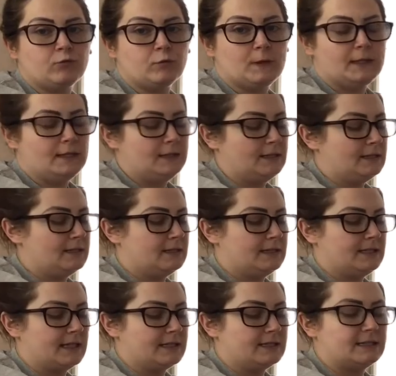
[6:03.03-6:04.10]
really
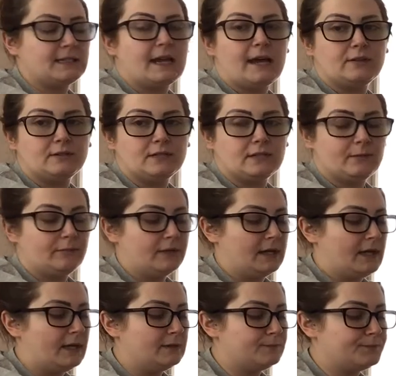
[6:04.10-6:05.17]
sticks down to the
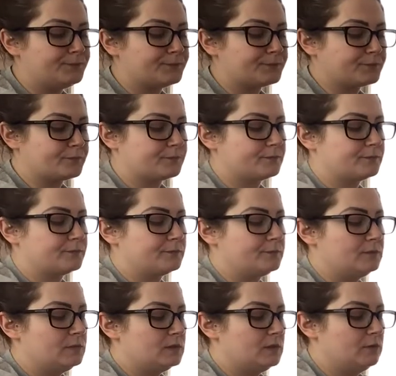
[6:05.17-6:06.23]
plate,
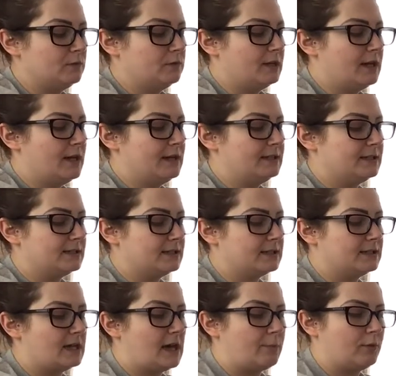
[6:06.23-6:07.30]
okay, and
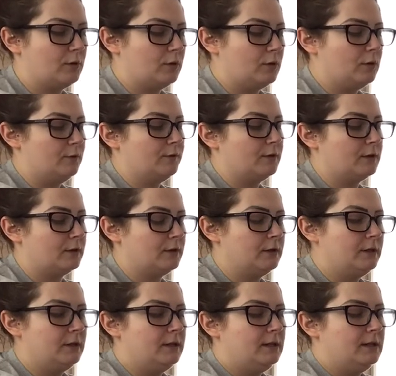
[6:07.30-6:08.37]
doesn't topple over.
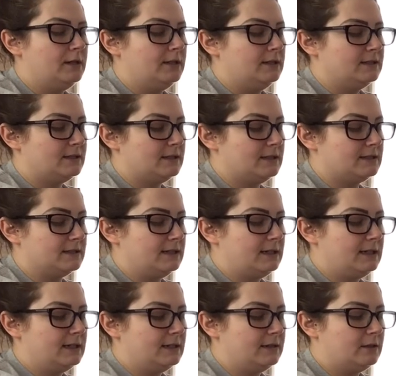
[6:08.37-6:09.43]
See, it's
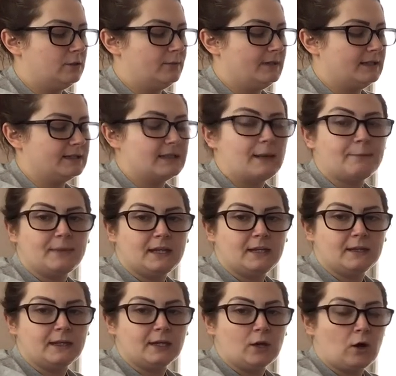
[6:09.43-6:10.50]
leaning a little bit. It's not
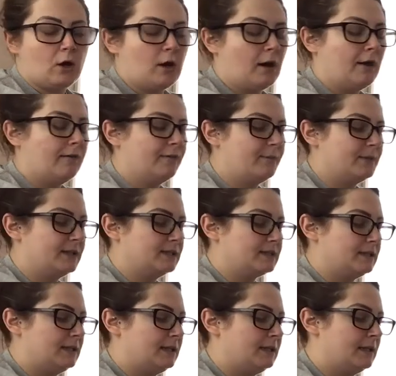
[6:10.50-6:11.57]
peeling off, but it's
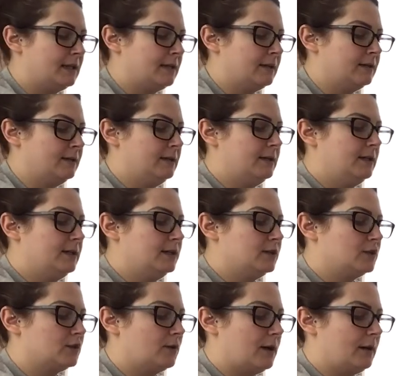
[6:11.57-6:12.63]
leaning.
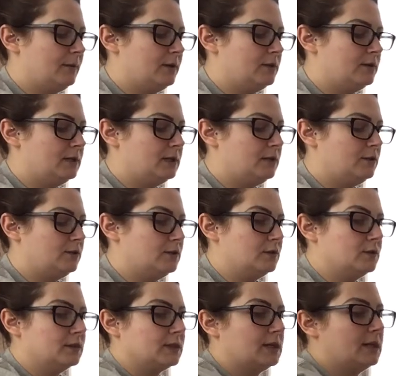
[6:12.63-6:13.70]
So I'm going to
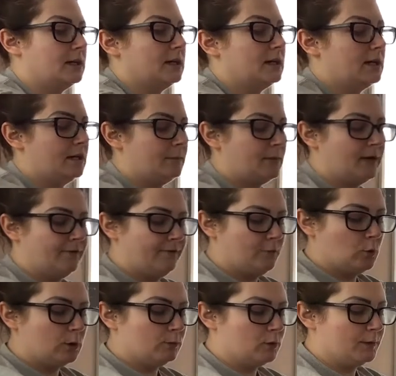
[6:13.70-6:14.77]
use
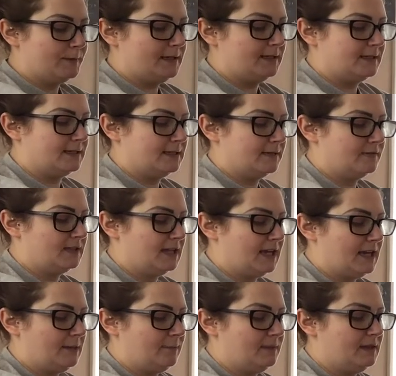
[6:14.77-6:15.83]
4 more pieces of
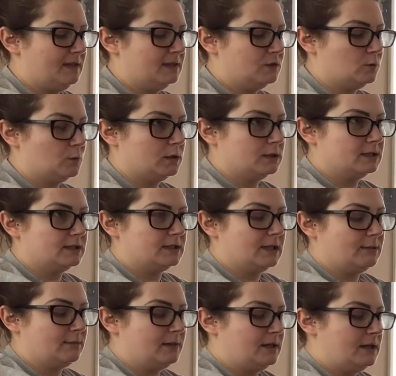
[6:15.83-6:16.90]
tape. These ones
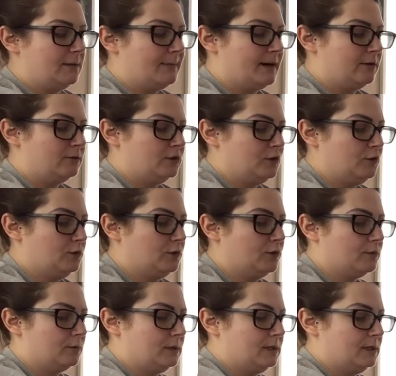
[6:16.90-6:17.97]
can be about 2 to
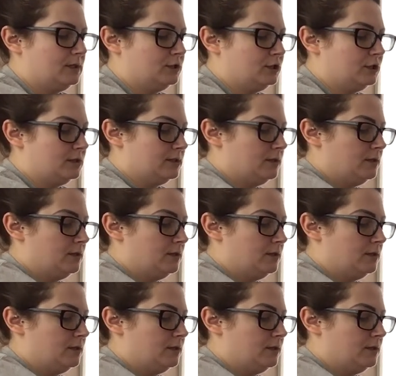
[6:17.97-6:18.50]
3 inches